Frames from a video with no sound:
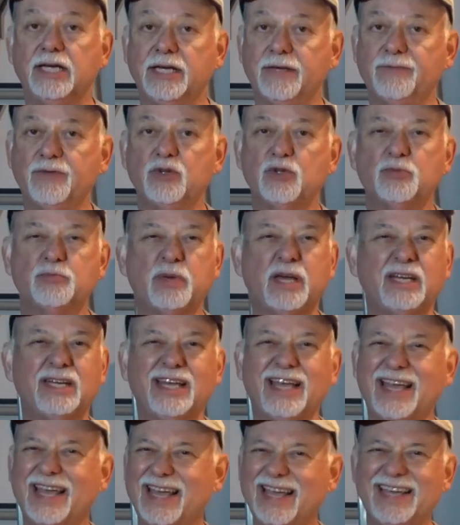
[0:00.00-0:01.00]
If you spent
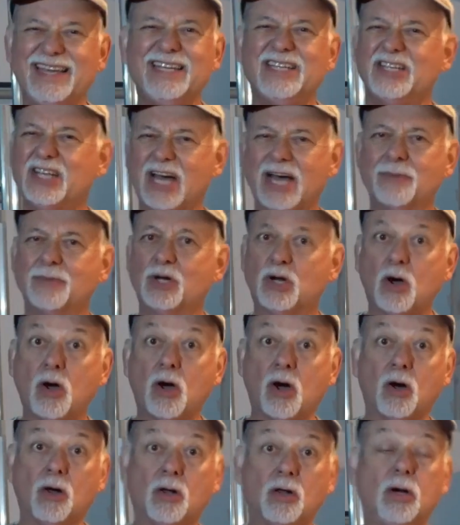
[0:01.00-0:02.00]
any time at
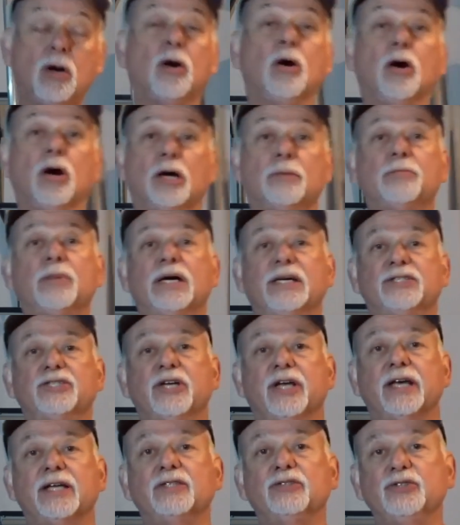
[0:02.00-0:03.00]
all on my
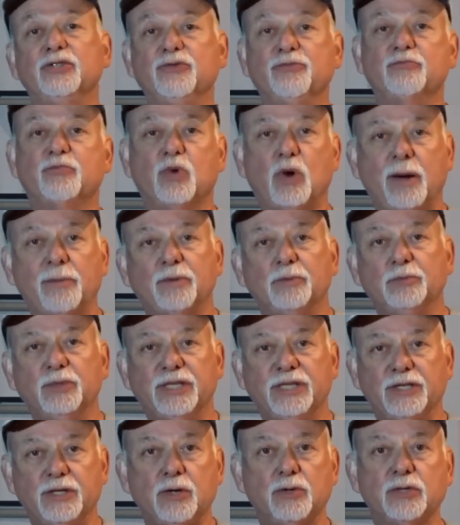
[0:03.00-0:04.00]
channel, you've
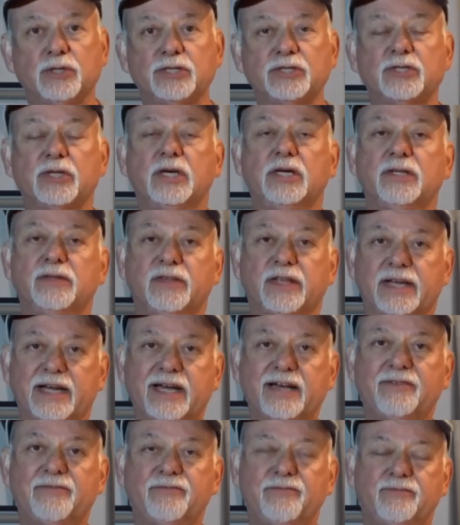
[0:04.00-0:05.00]
probably noticed that
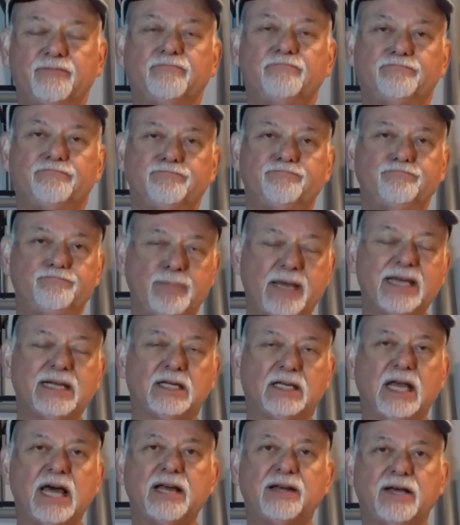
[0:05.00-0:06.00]
I've made a
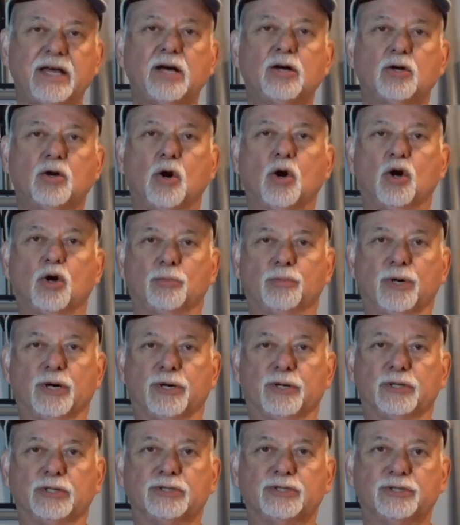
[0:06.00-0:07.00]
lot of alcohol
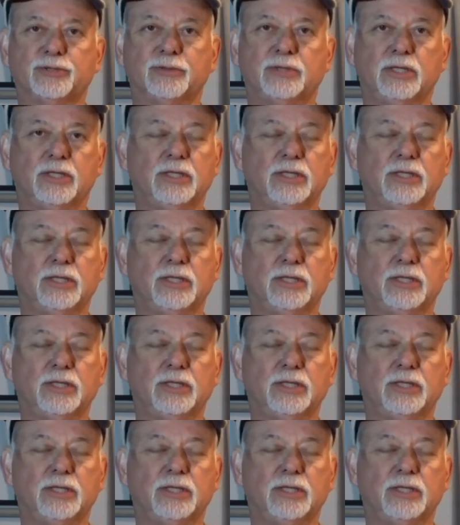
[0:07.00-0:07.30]
burners.